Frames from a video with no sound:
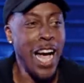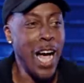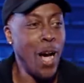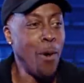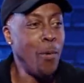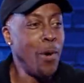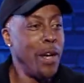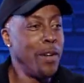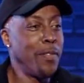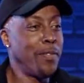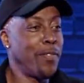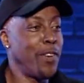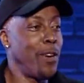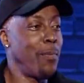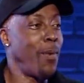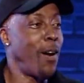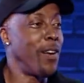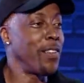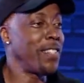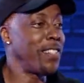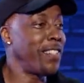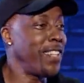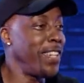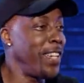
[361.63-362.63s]
I went from
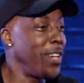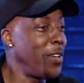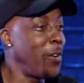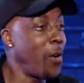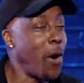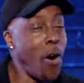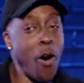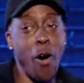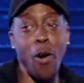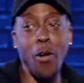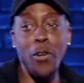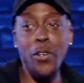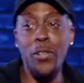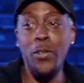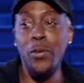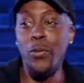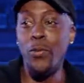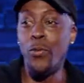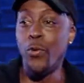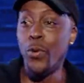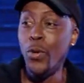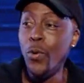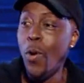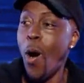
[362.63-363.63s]
Arsenio Hall to
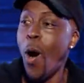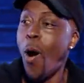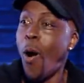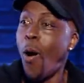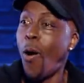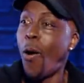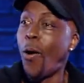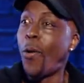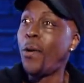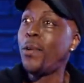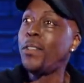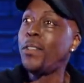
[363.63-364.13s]
RuPaul.